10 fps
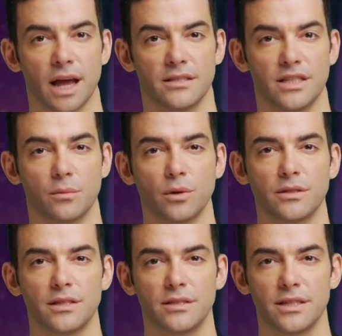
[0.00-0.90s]
At this
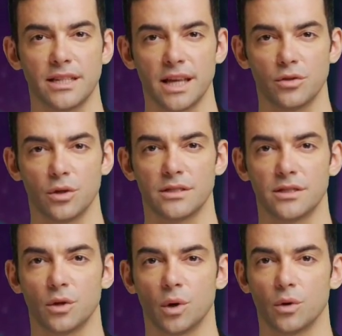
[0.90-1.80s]
point, the
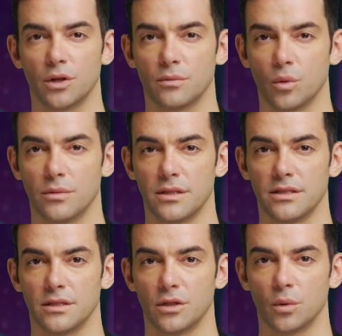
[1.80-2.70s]
electrons in the core are forced
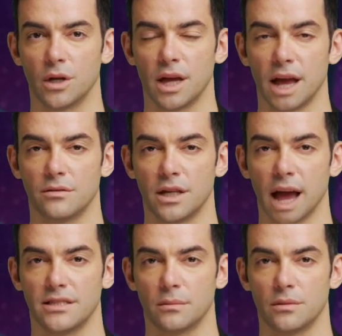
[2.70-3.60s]
into the nuclei of
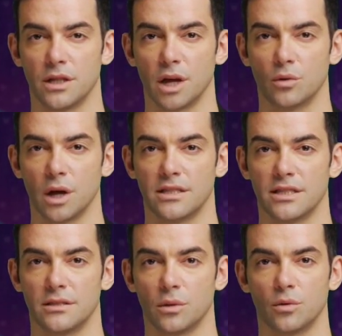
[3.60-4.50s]
the atoms,
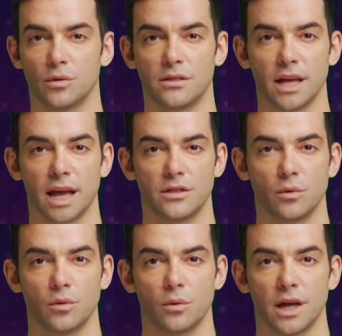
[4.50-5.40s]
creating neutrons and
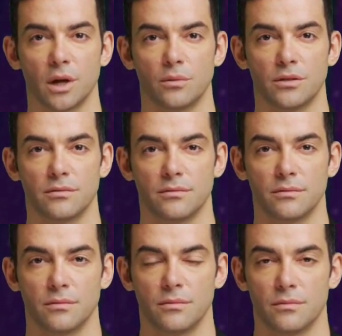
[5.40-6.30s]
neutrinos.
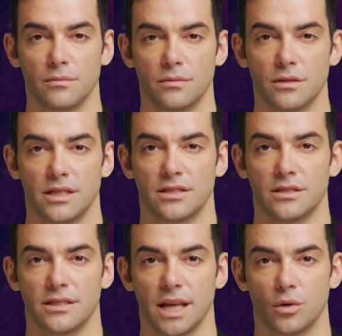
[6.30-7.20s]
This
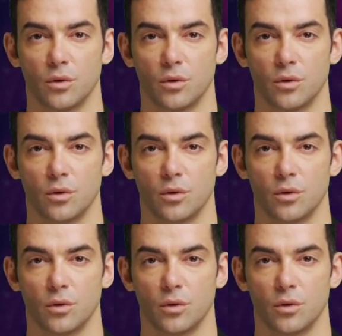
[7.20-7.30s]
sudden